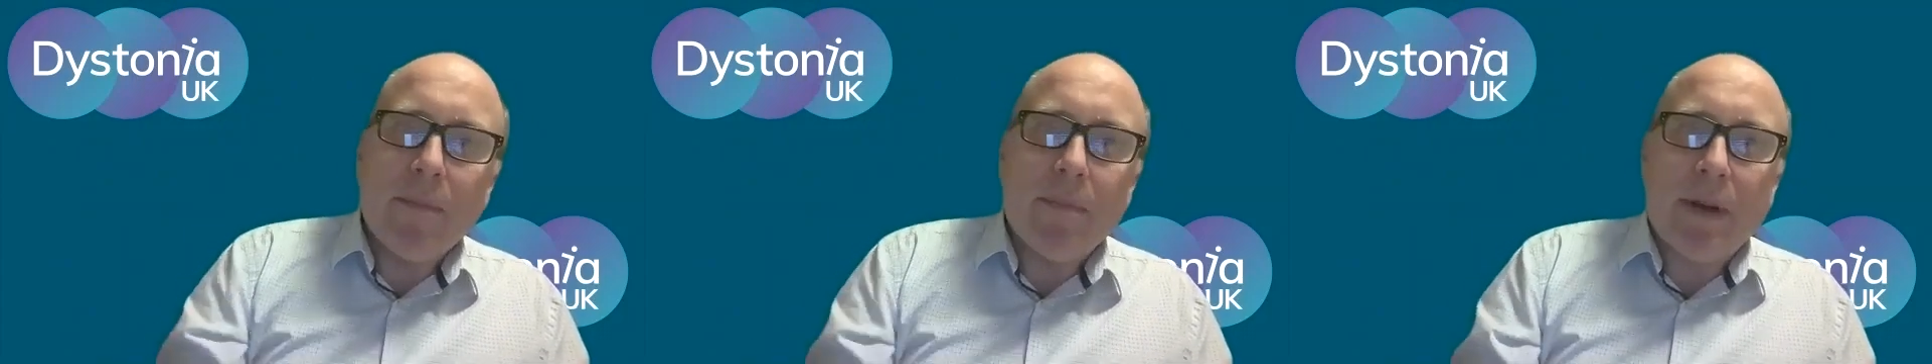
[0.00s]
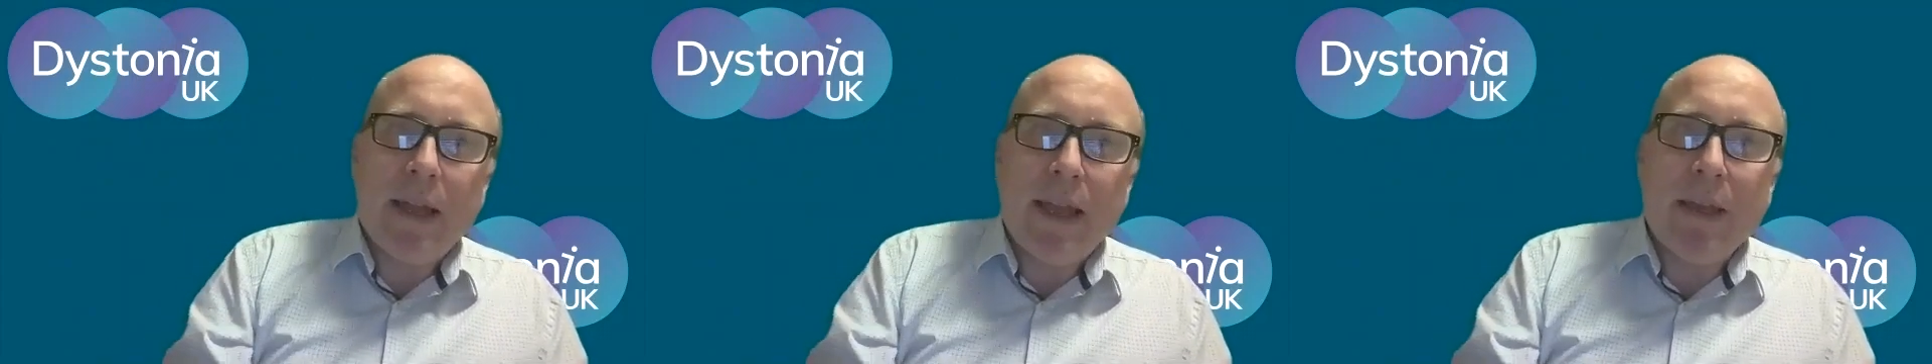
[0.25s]

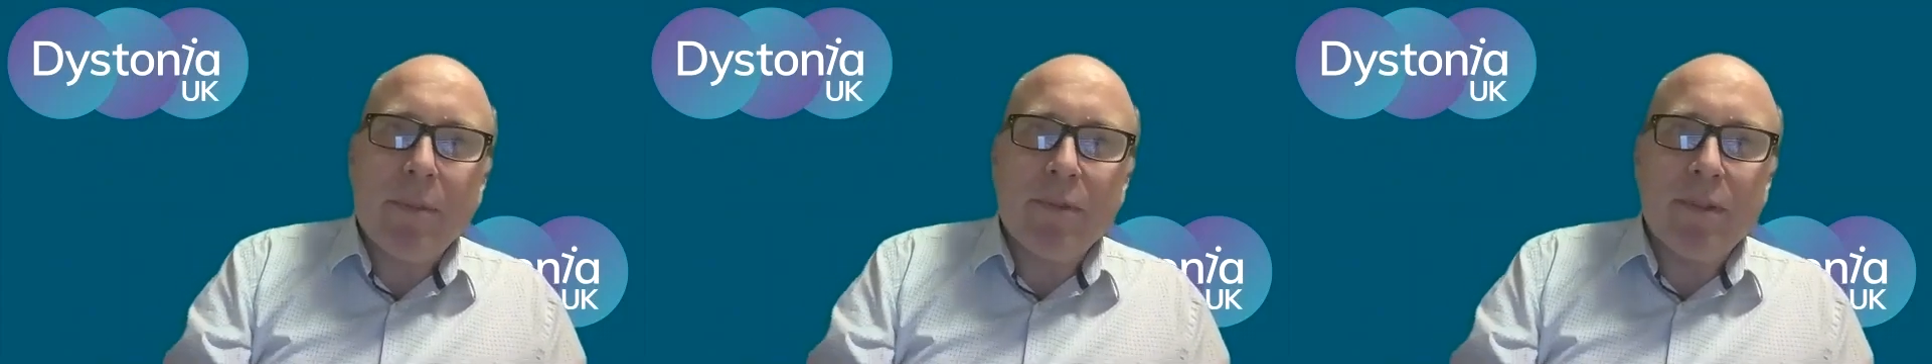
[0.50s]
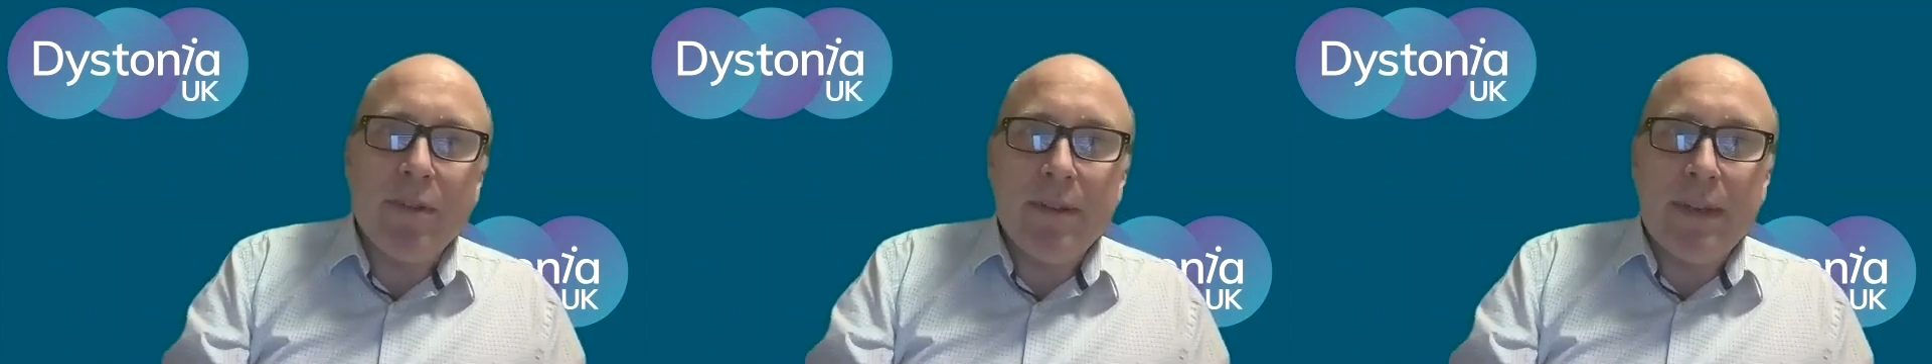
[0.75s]
But I have
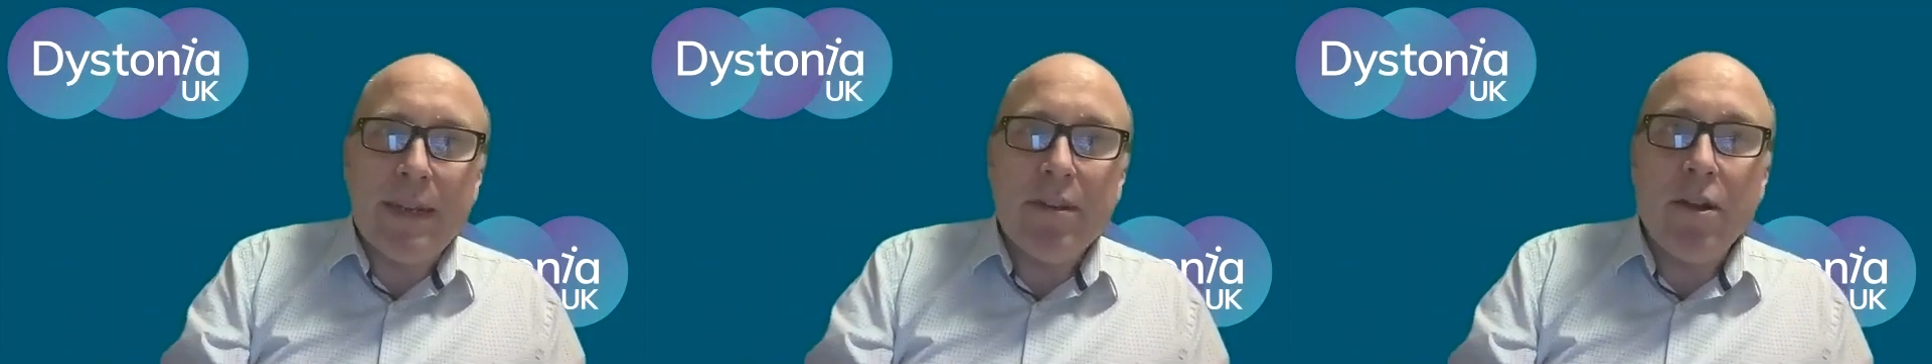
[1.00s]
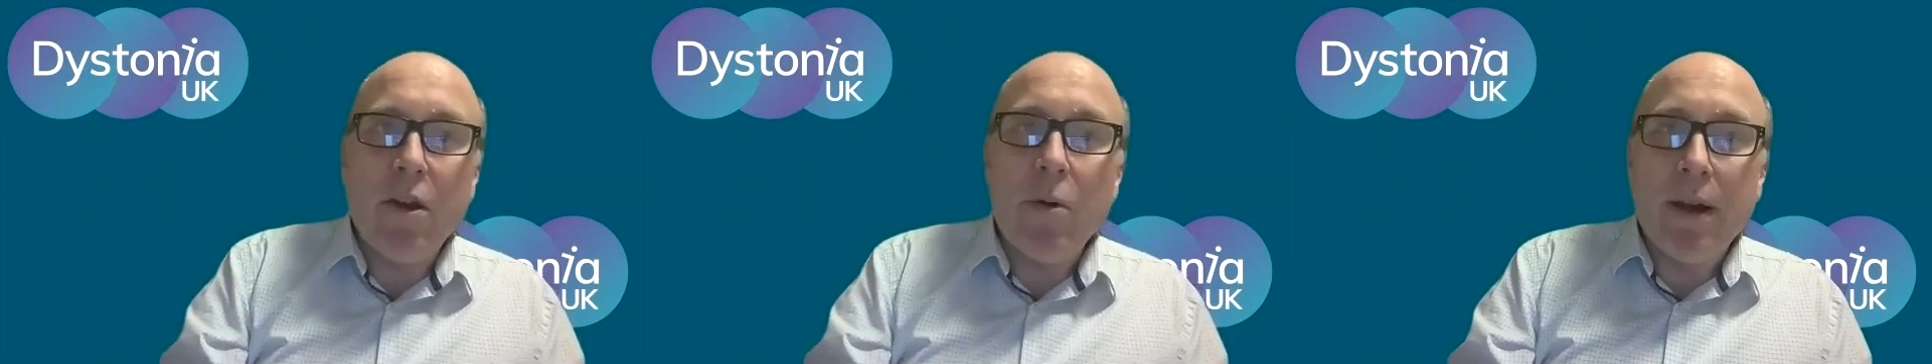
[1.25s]
absolutely
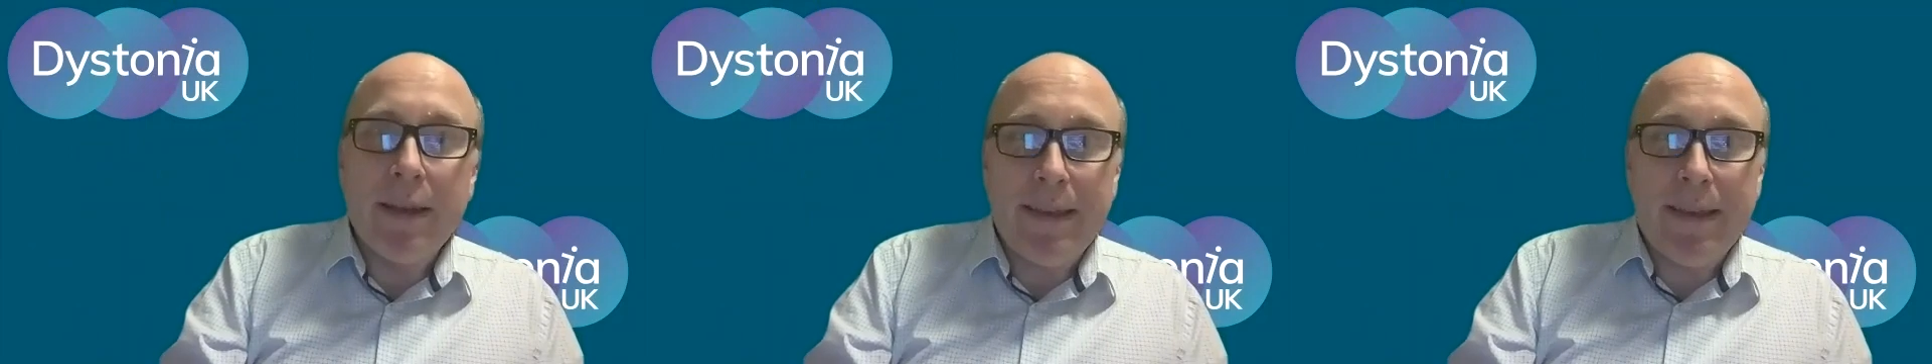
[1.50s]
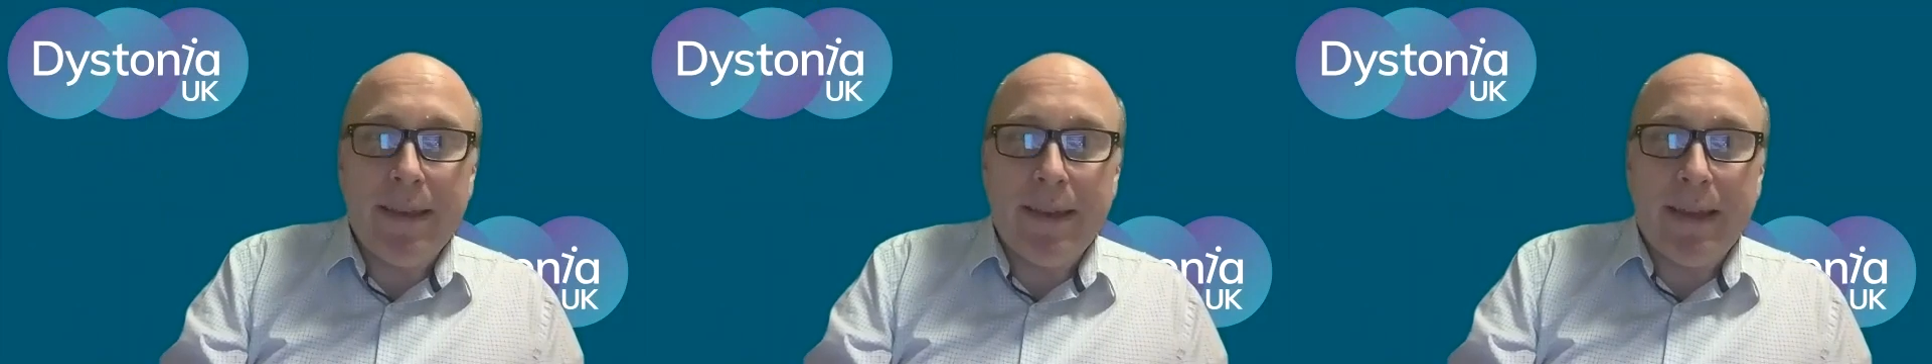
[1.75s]
no
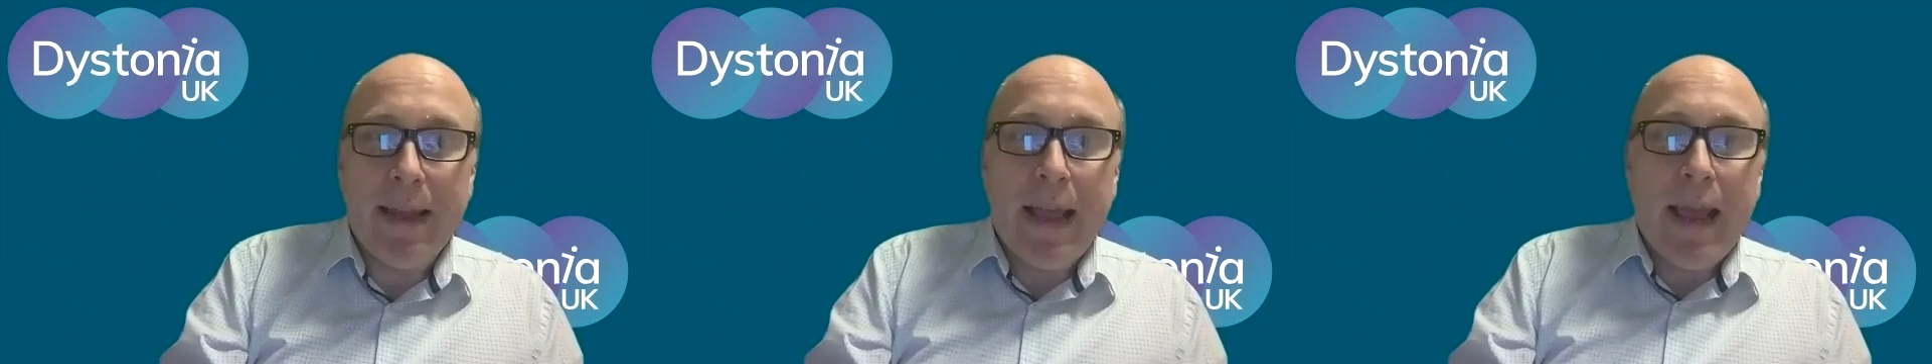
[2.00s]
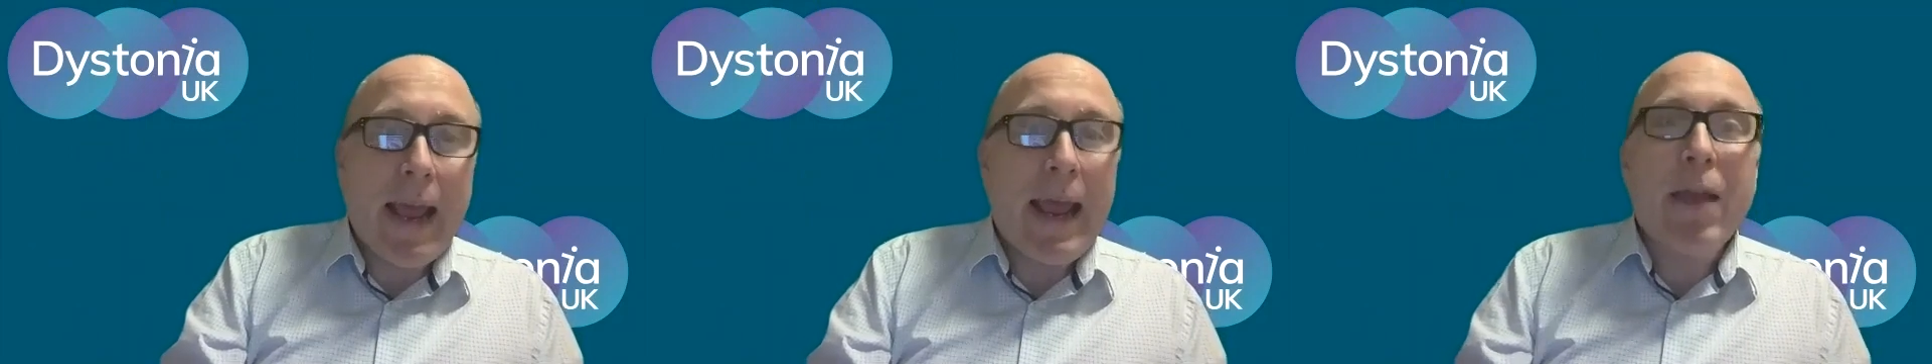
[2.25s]
idea
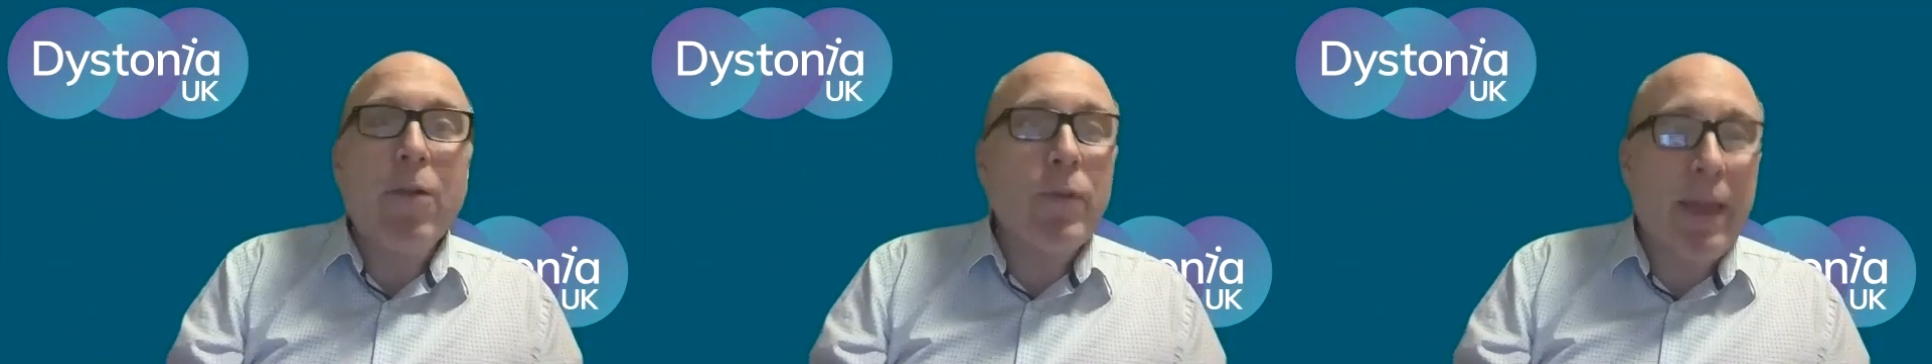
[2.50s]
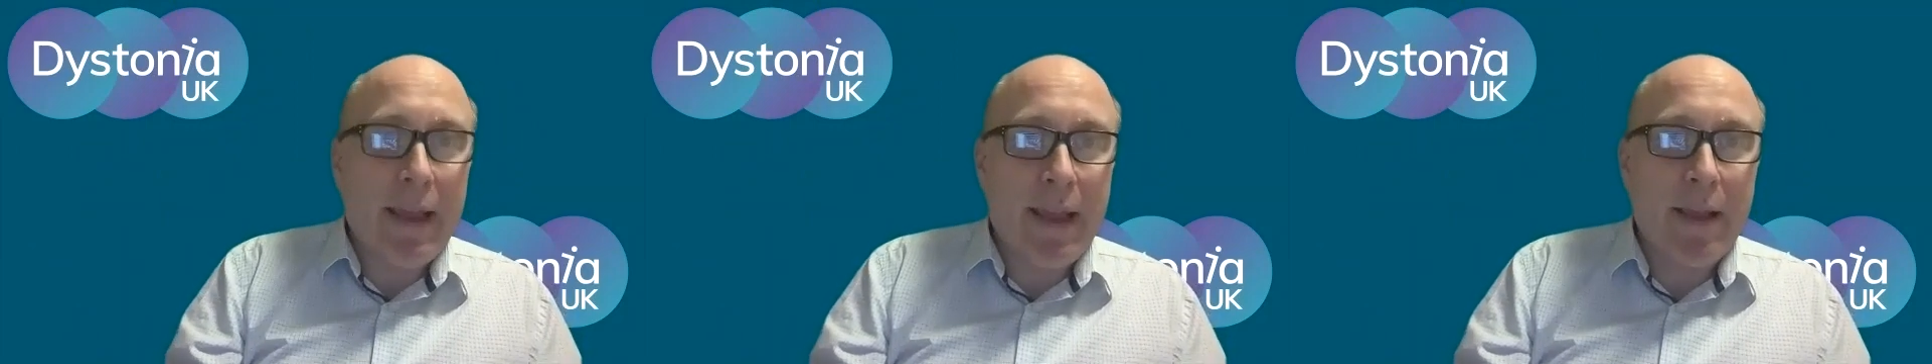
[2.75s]
how
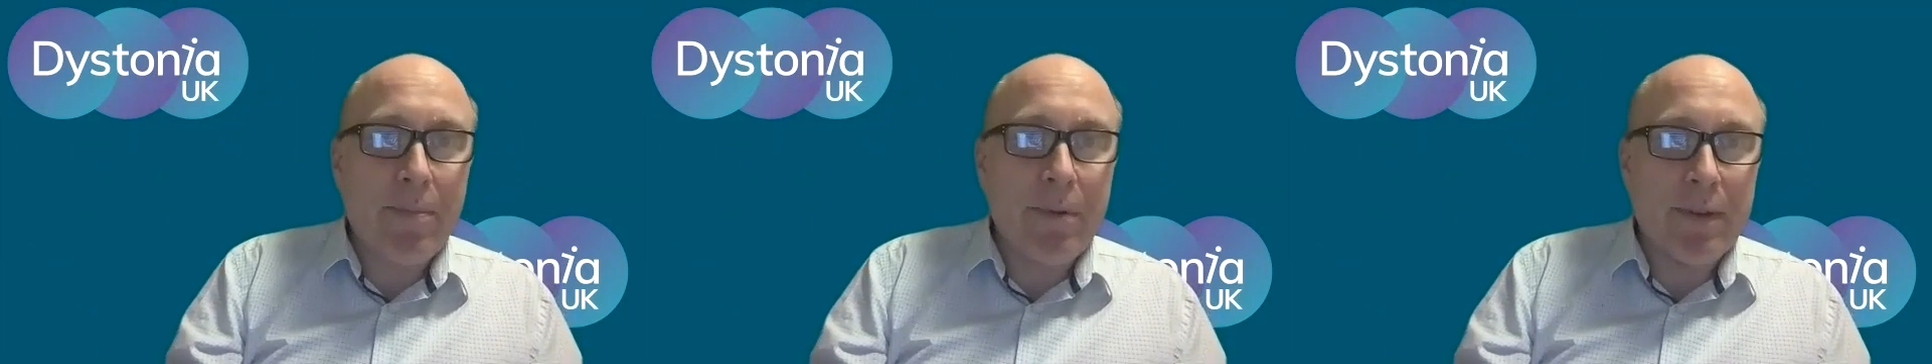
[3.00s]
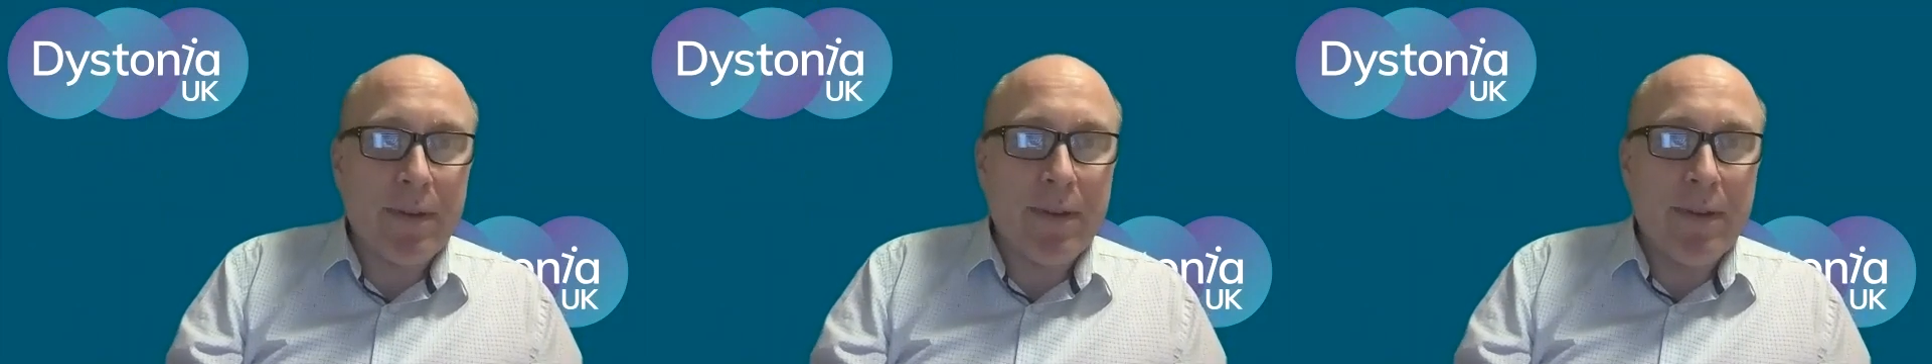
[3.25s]
that happened.